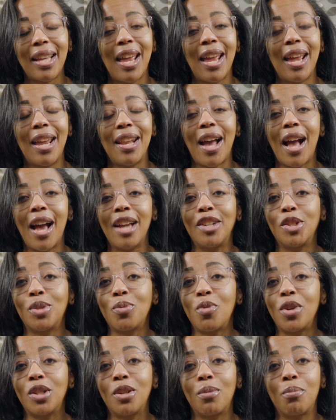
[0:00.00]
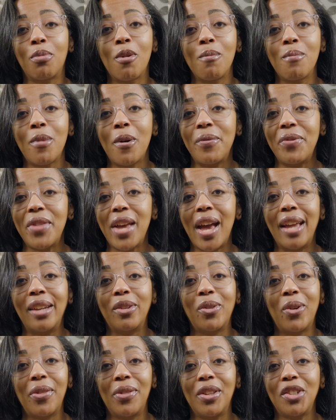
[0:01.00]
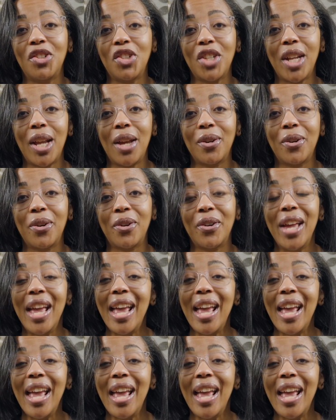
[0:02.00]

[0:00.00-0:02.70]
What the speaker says: And I just want to promote that on this channel.